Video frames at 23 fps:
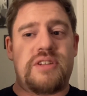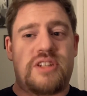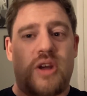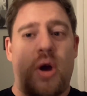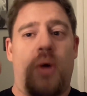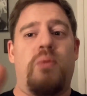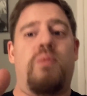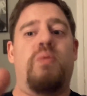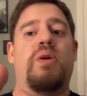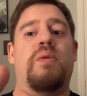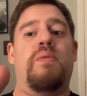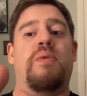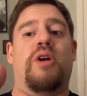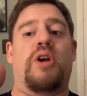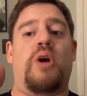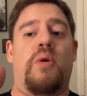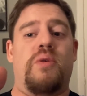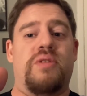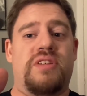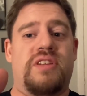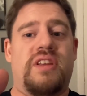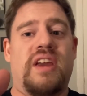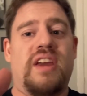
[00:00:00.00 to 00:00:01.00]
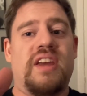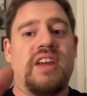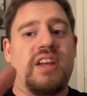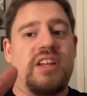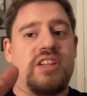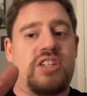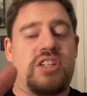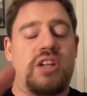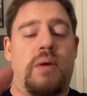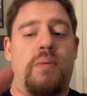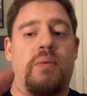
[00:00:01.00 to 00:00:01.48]
go we were going
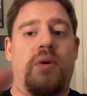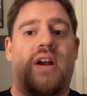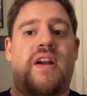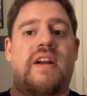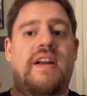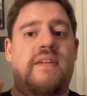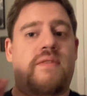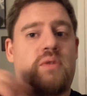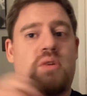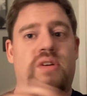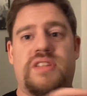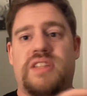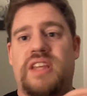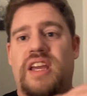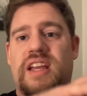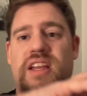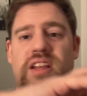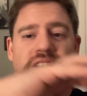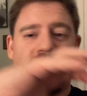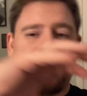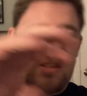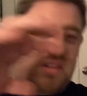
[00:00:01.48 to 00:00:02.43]
somewhere, and of course they